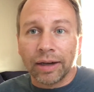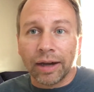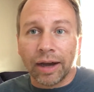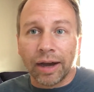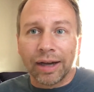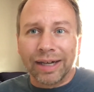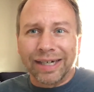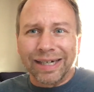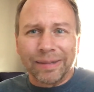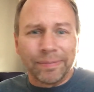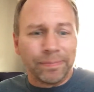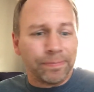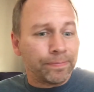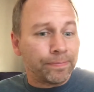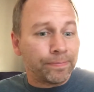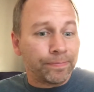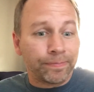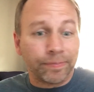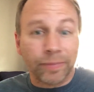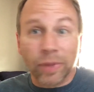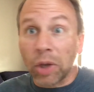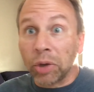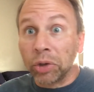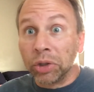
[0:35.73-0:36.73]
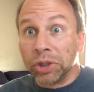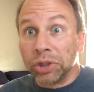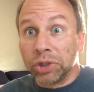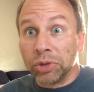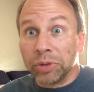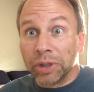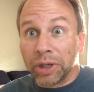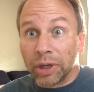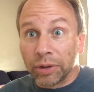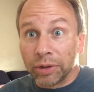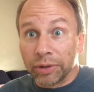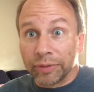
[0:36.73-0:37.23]
um, I'm going to
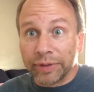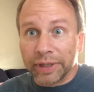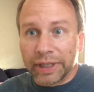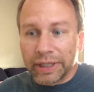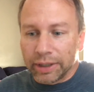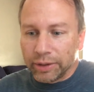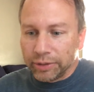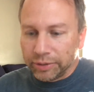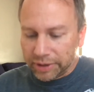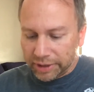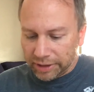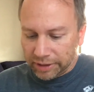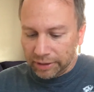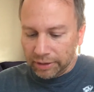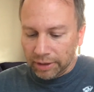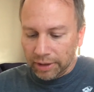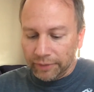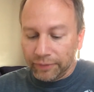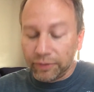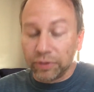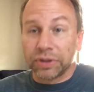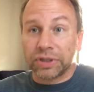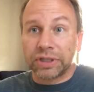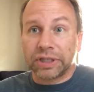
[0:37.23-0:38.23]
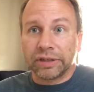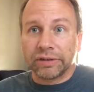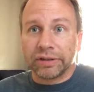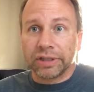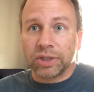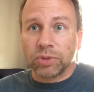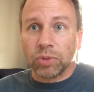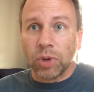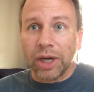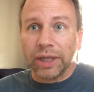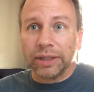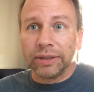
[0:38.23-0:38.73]
do in other videos for
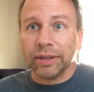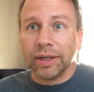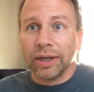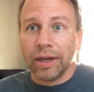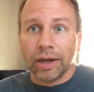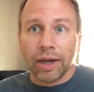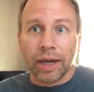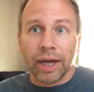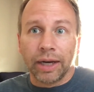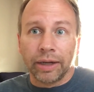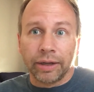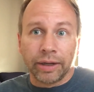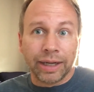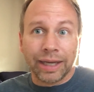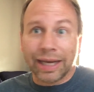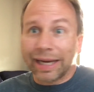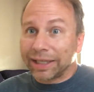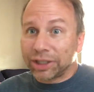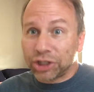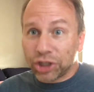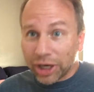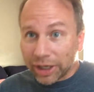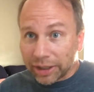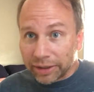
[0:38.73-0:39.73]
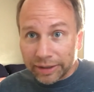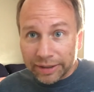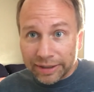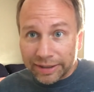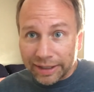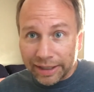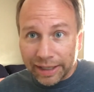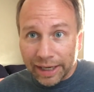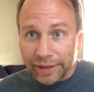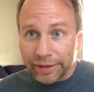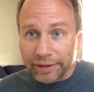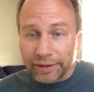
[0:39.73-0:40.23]
Series 1. And I'm going to get a checklist
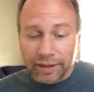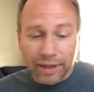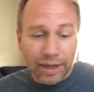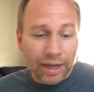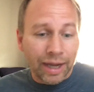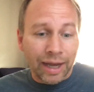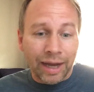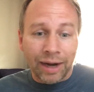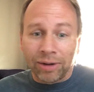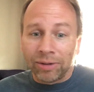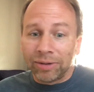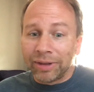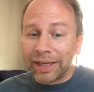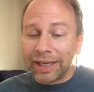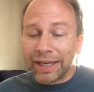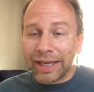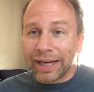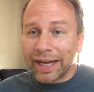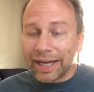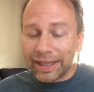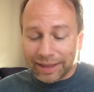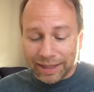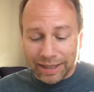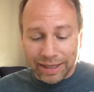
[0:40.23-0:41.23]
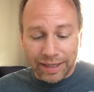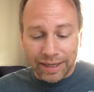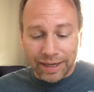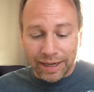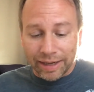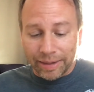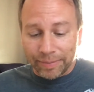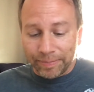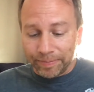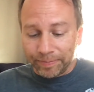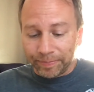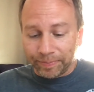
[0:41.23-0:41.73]
together. And I'll link it at the,
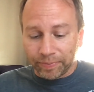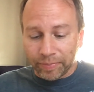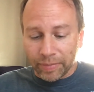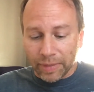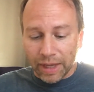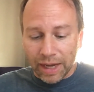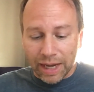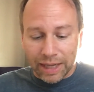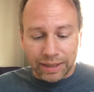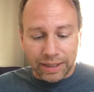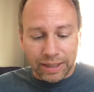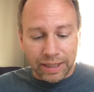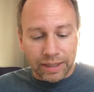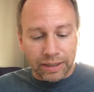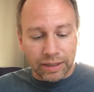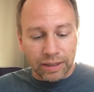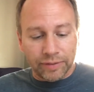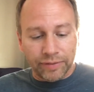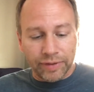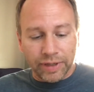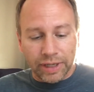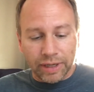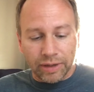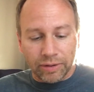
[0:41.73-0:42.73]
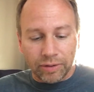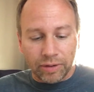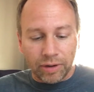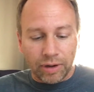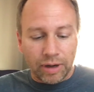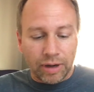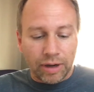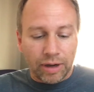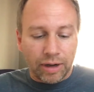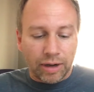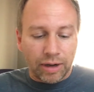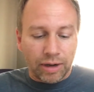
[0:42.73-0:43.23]
um, at the end of the video.
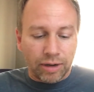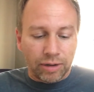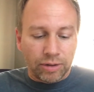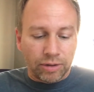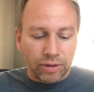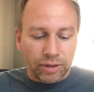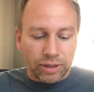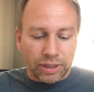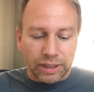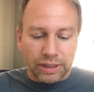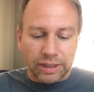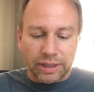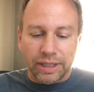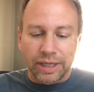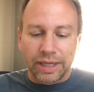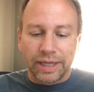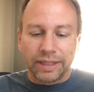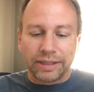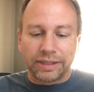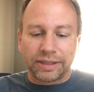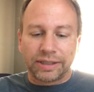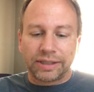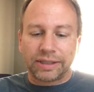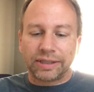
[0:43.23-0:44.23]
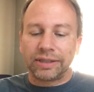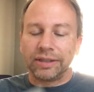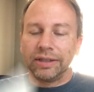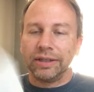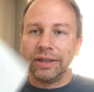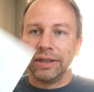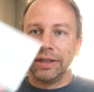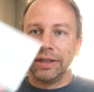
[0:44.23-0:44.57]
Oh, look at this.